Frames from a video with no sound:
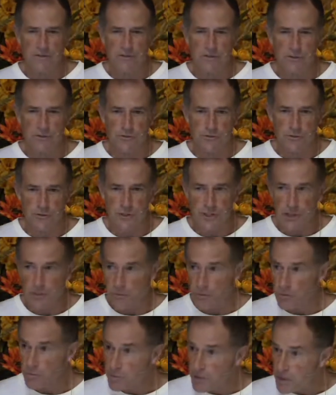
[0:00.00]
to sit
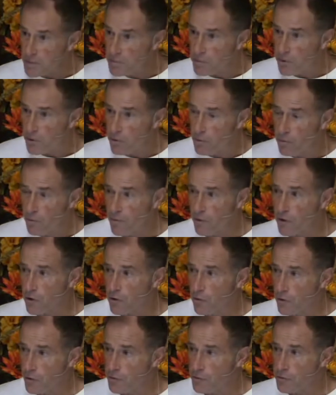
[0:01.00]
with people when they're
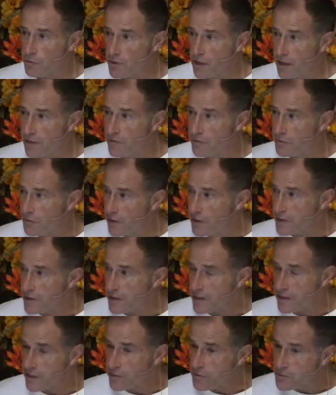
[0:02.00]
going through
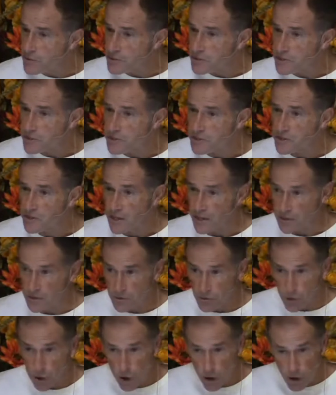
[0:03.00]
life-threatening illnesses and
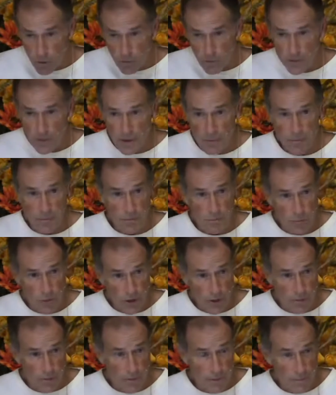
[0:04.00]
talk with them and
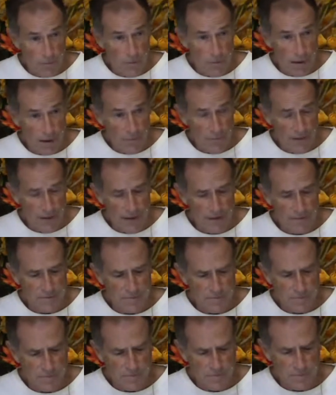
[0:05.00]
pray with them about that,
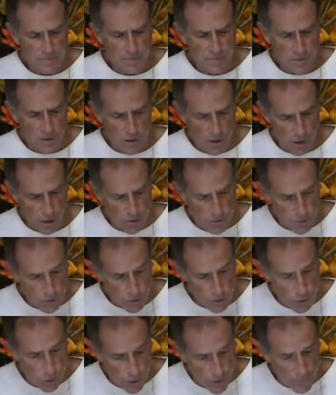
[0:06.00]
to
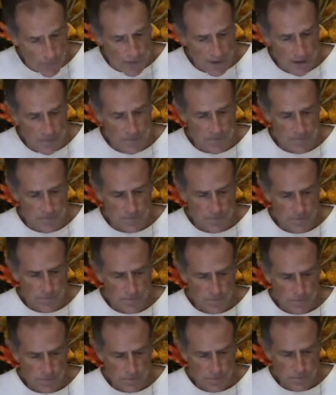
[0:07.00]
anoint them.
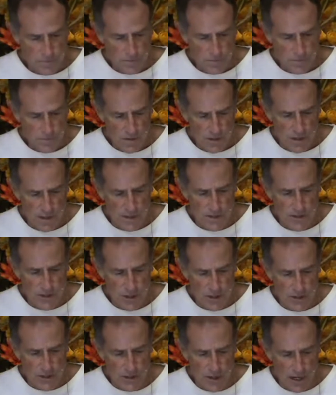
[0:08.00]
It's
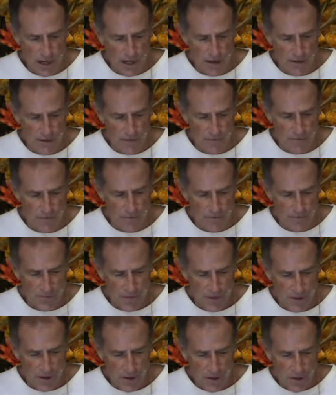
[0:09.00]
such an honor.
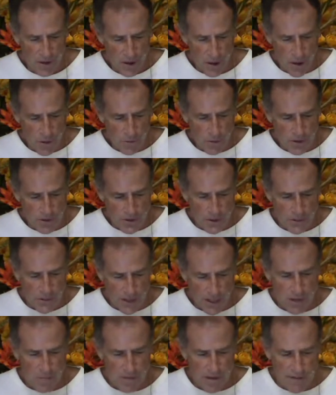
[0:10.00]
But to
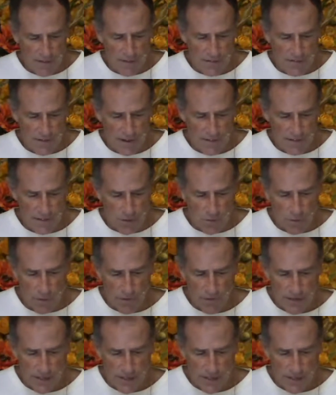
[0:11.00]
think about the fact that when